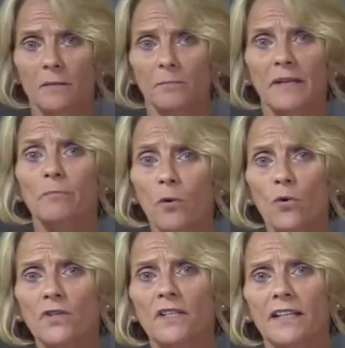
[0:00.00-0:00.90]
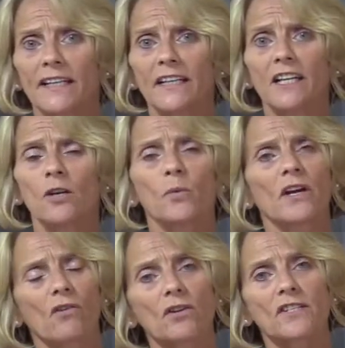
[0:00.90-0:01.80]
But importantly, we
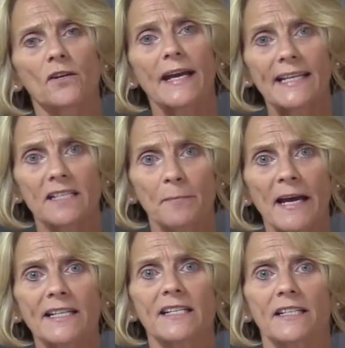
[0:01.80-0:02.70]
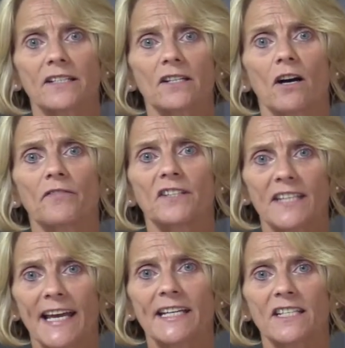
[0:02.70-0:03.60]
are also independent of the
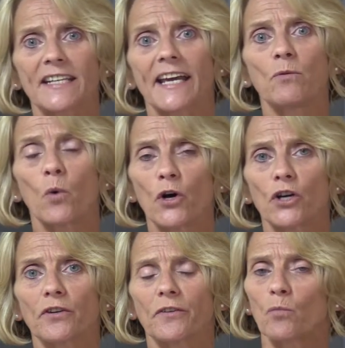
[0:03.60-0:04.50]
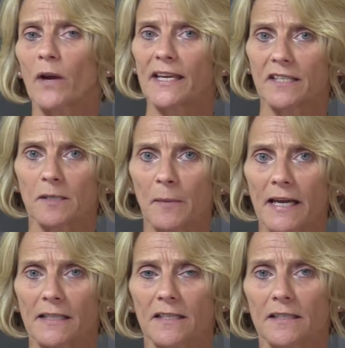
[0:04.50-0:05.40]
day-to-day -day work that we
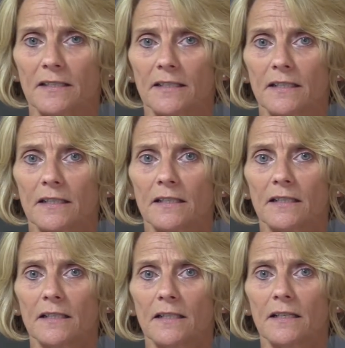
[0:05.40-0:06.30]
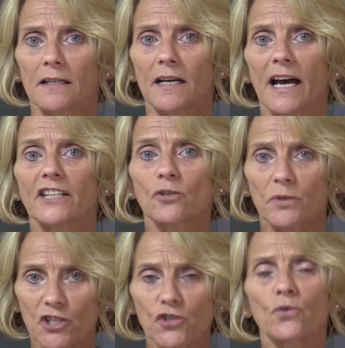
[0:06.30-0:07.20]
inspect. And to
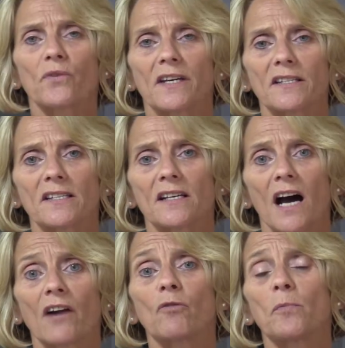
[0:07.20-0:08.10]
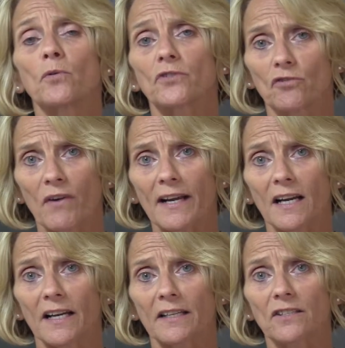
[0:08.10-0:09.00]
ensure this, I report
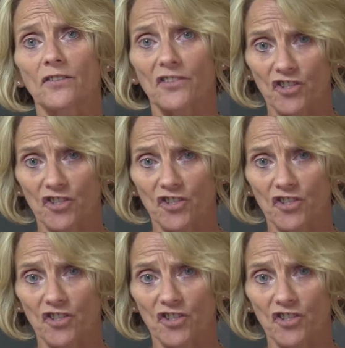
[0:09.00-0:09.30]
directly to the